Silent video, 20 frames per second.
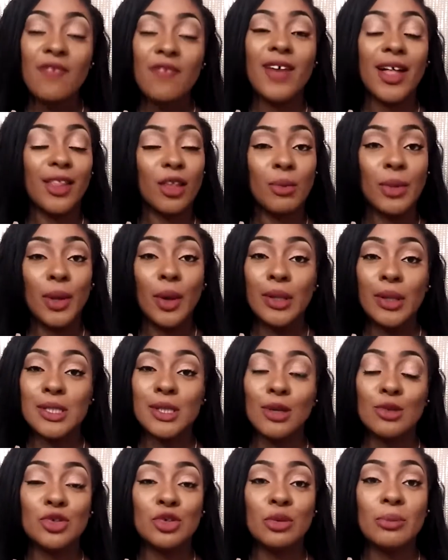Follow me on
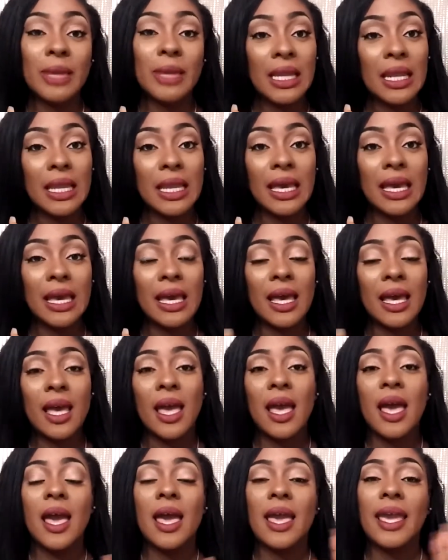social media.
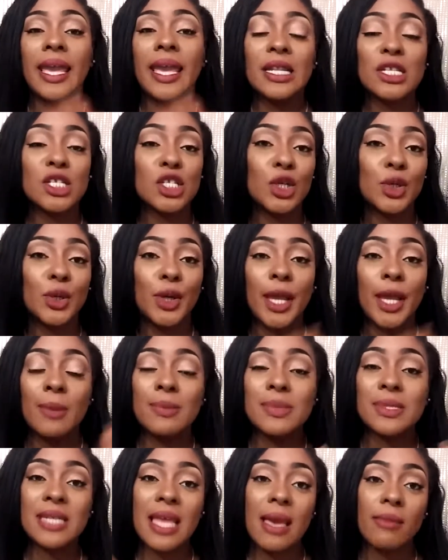Instagram,
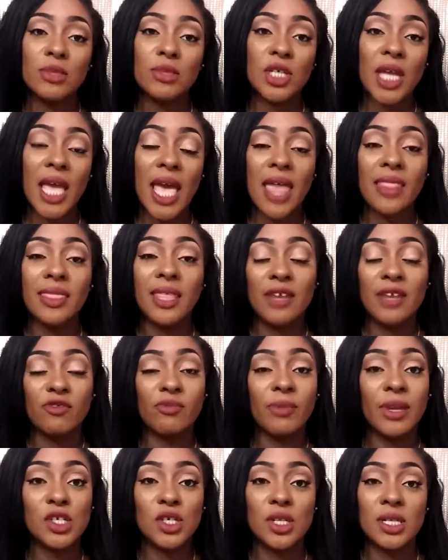Snapchat. The
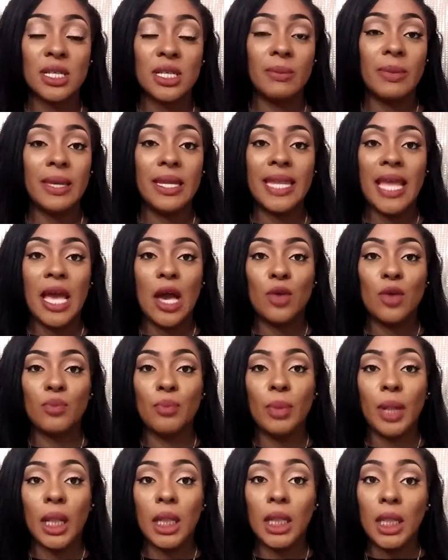information is going to be down
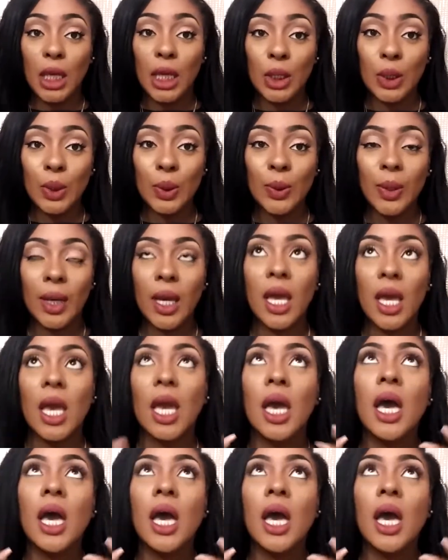below.